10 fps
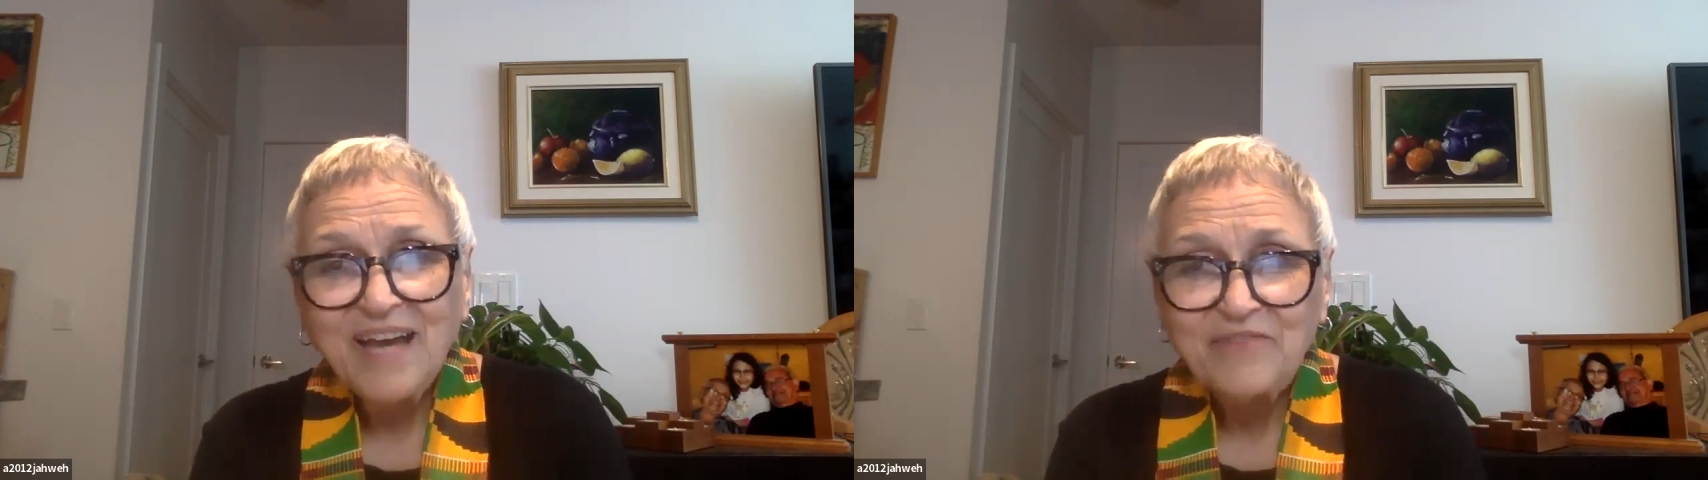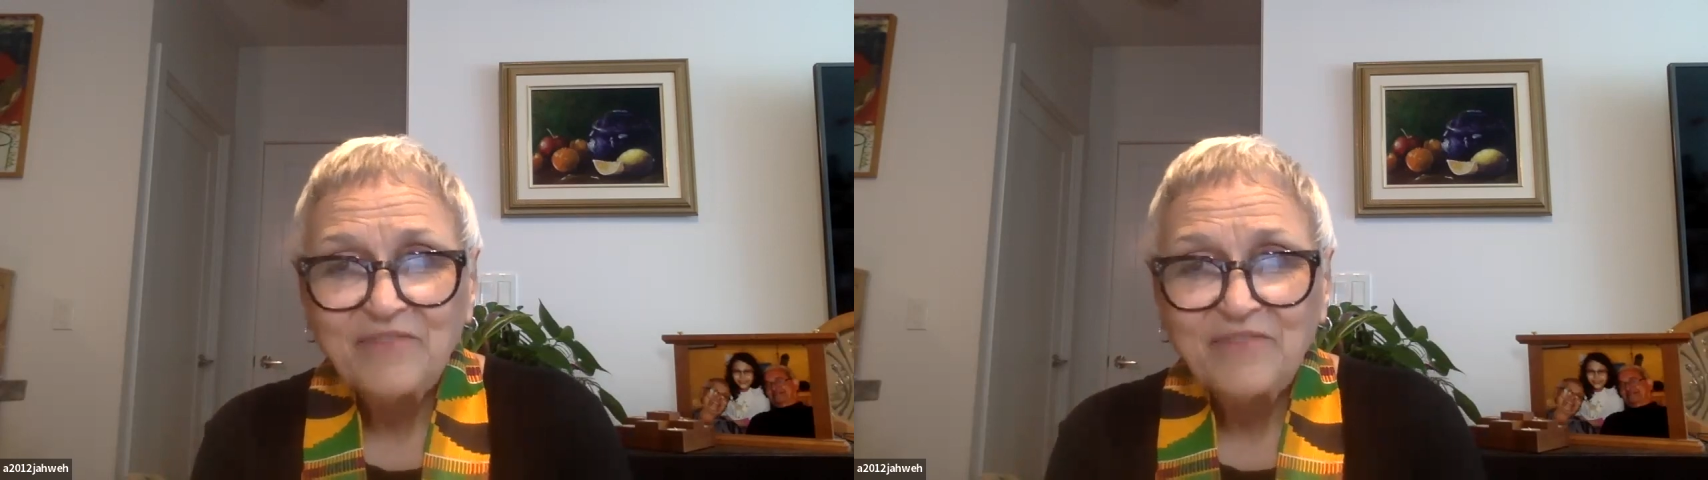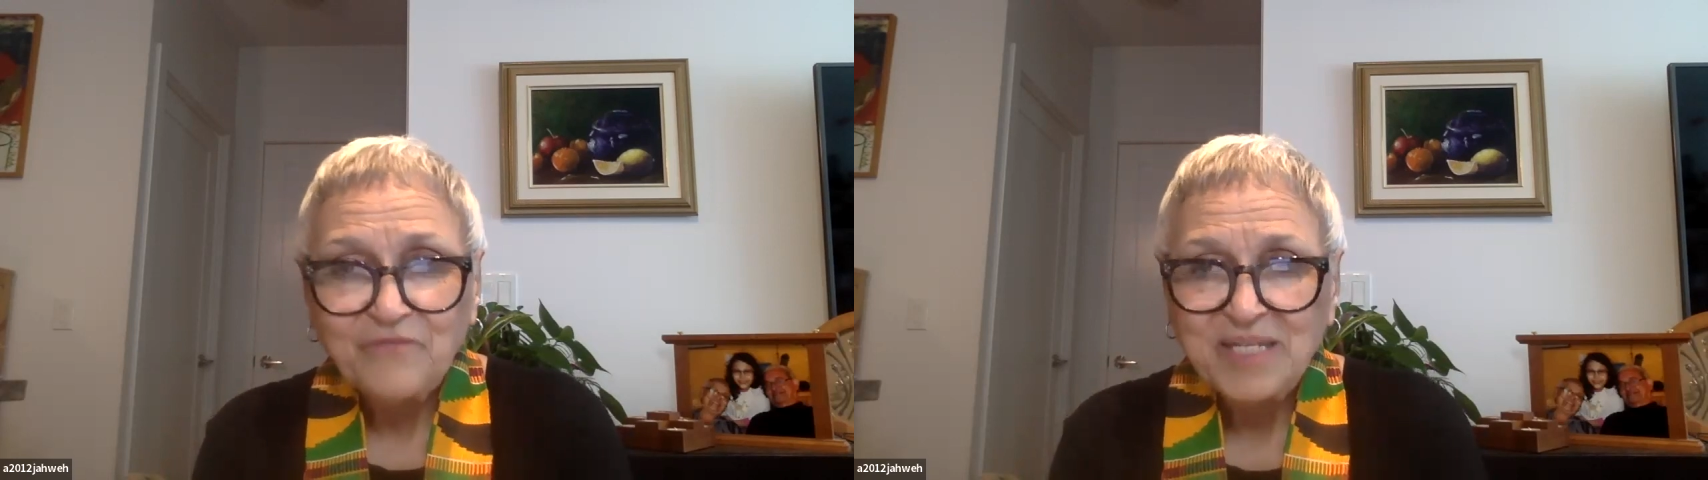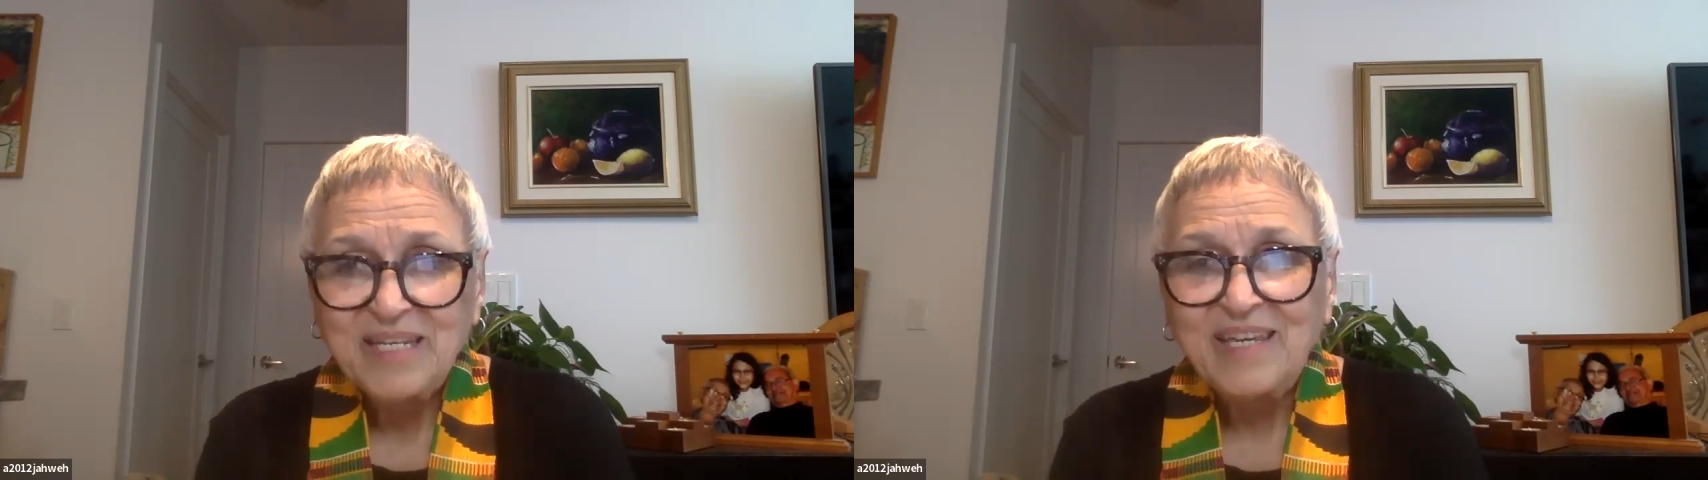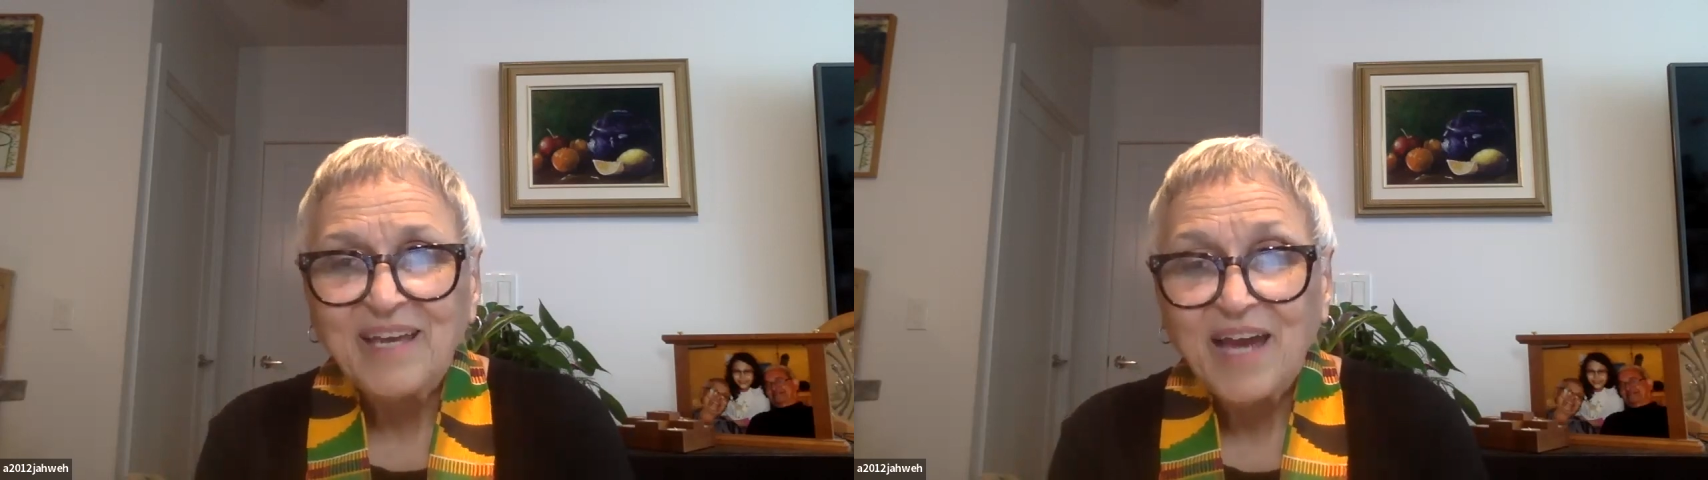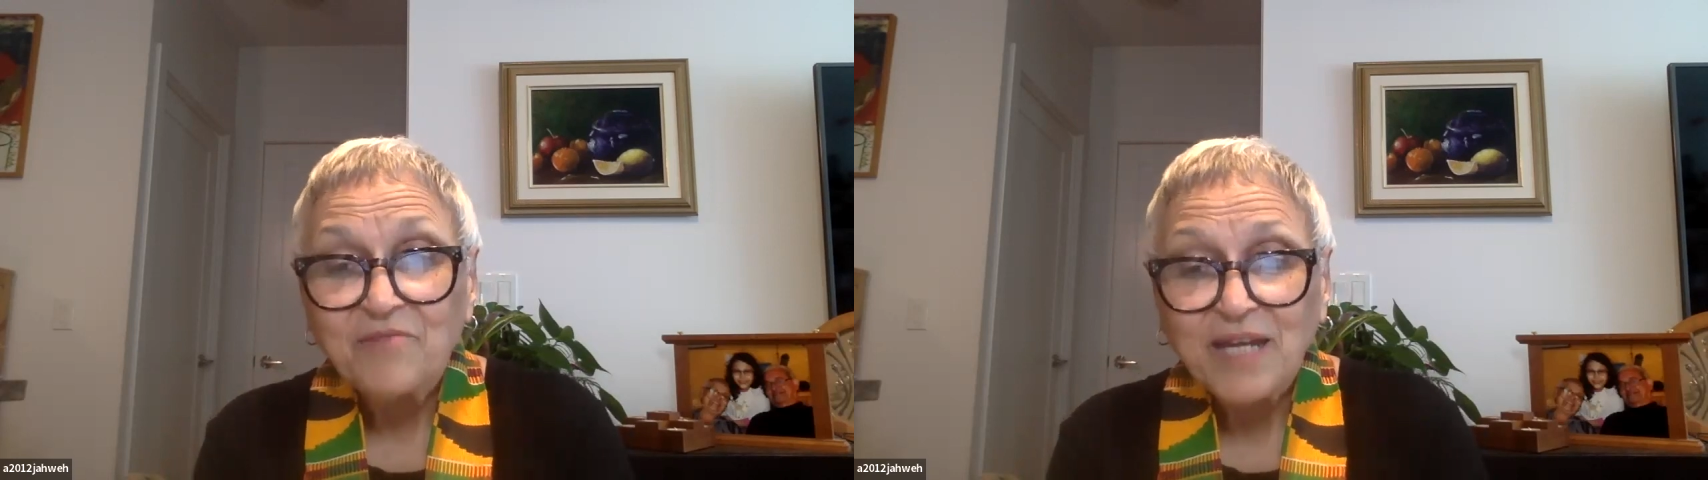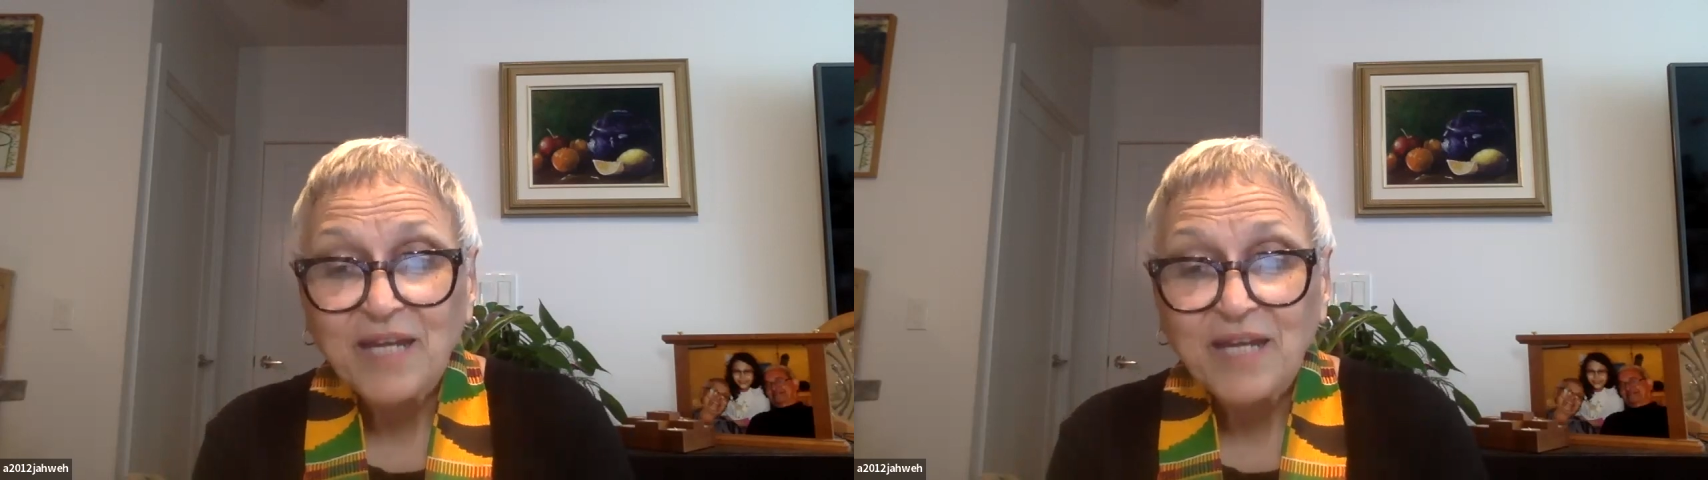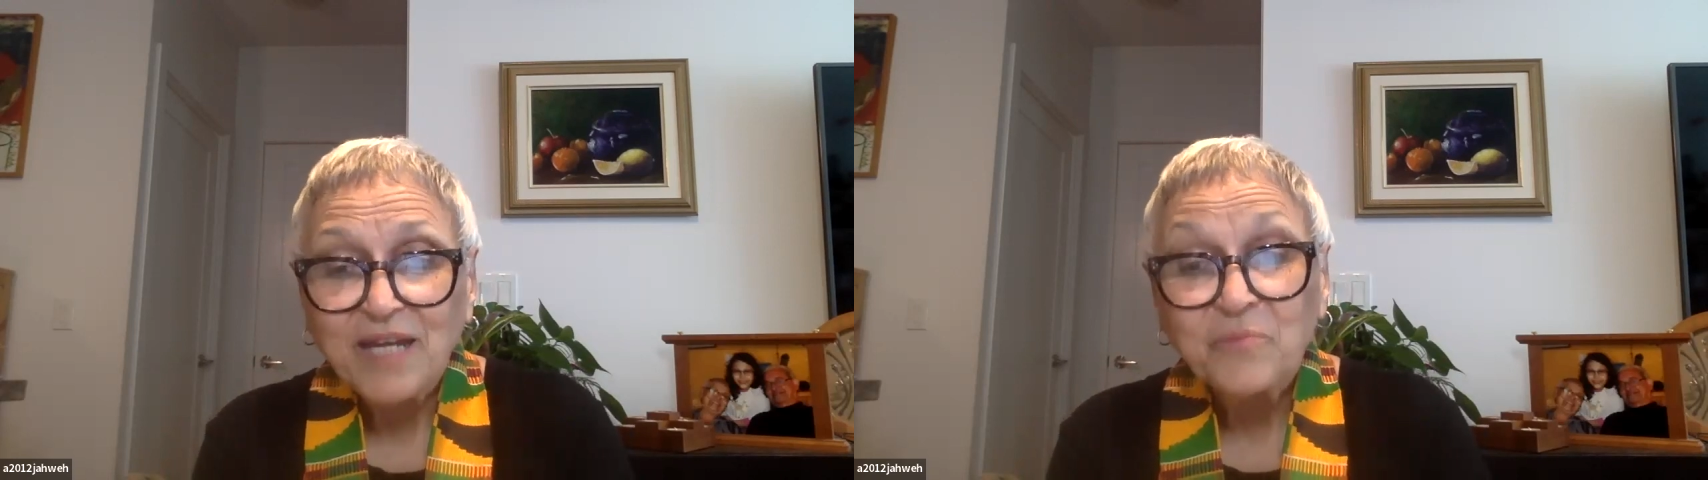and for Pick Me. I
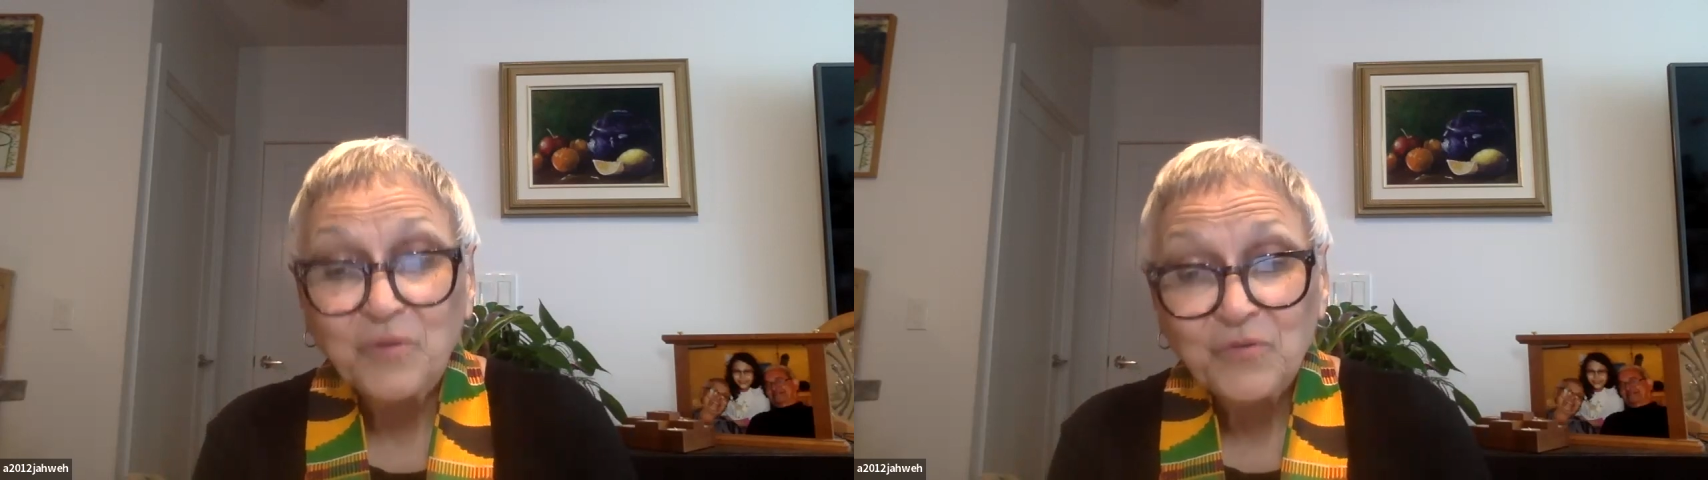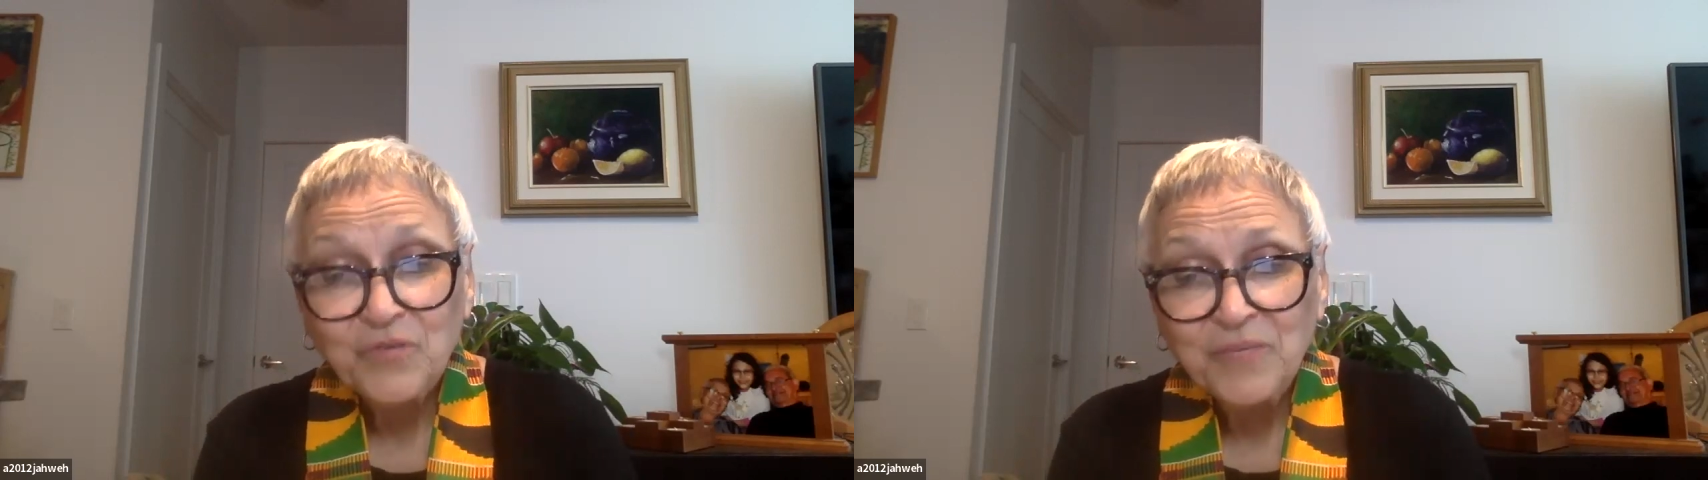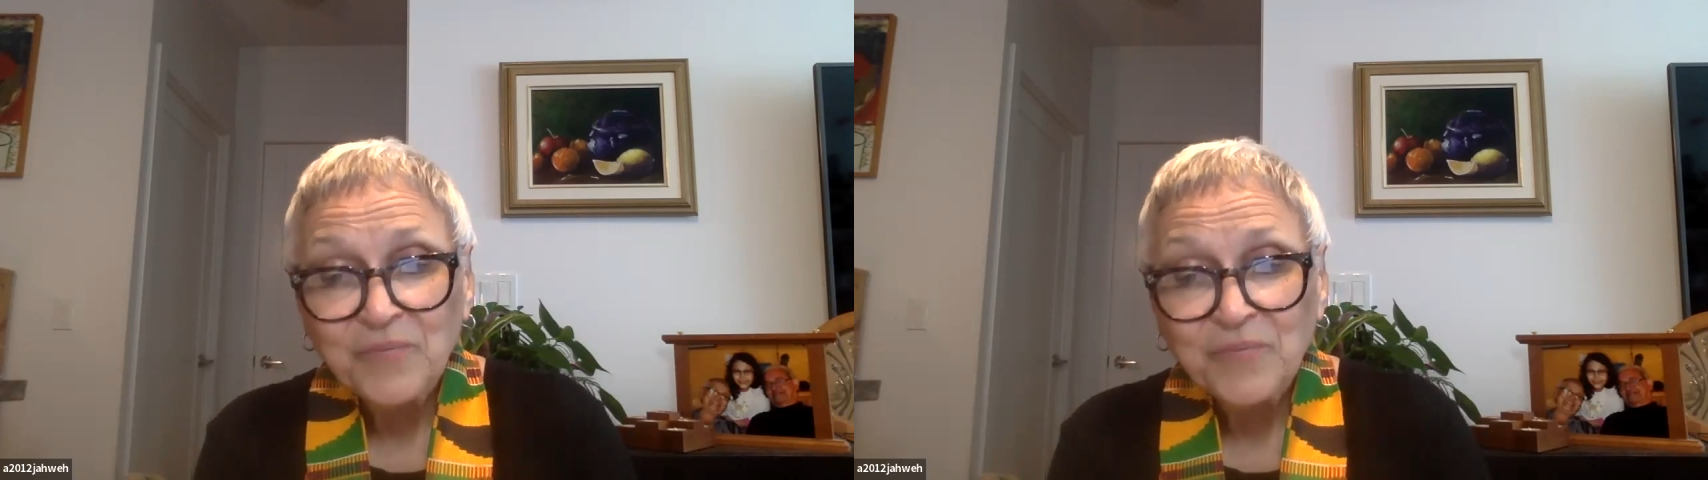write for both.